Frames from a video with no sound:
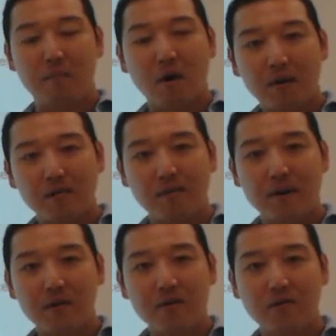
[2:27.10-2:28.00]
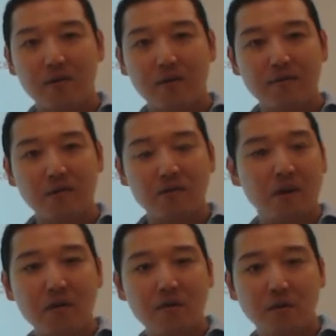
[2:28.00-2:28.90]
market failures or different
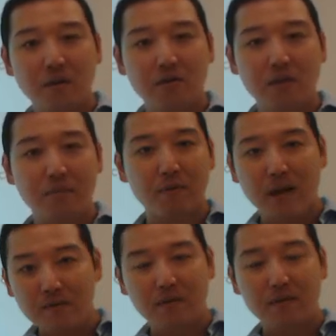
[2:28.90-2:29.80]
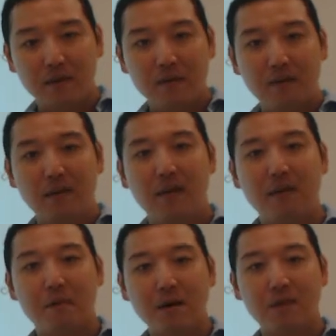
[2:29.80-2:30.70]
scenarios in which private
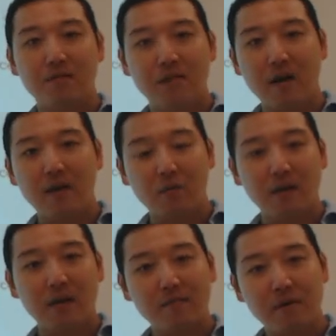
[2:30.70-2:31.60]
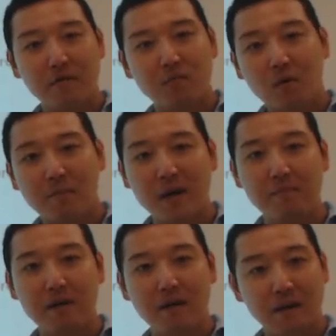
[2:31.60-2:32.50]
markets fail and what government's role
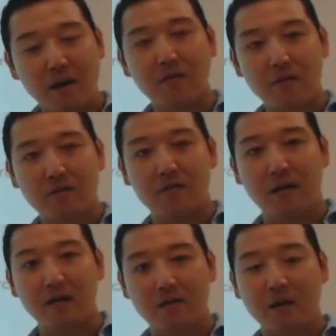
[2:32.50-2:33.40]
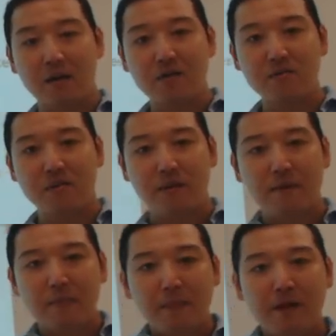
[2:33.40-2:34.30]
might be under those scenarios.
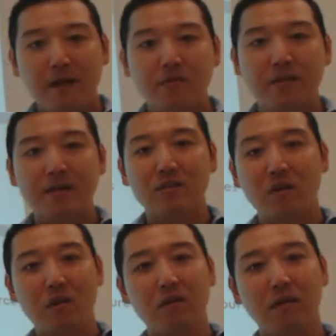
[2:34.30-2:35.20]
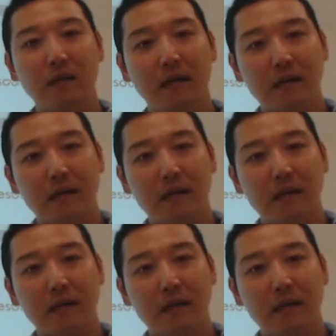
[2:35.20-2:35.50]
And so that's all